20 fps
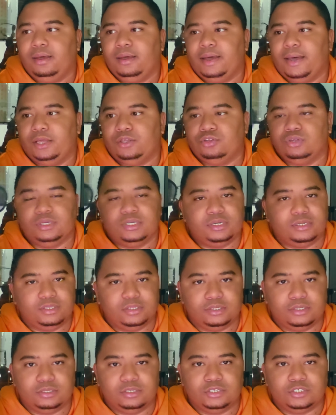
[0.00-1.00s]
and you needed
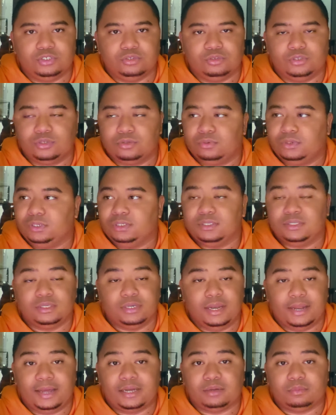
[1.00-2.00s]
the additional screens
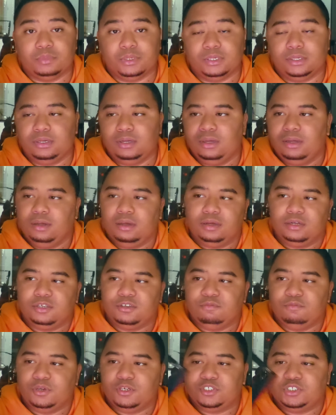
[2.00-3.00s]
like me,
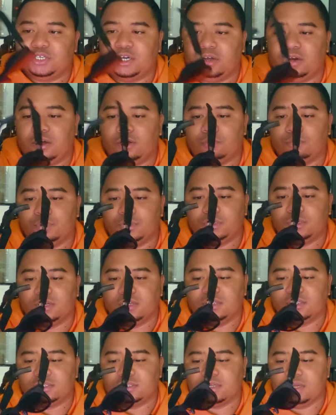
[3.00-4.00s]
give me a shout out
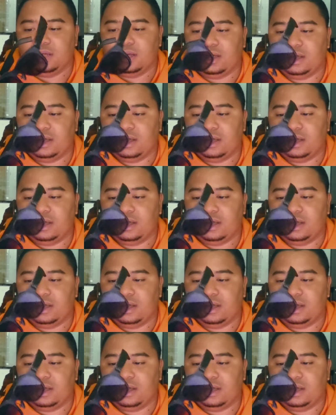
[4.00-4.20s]
because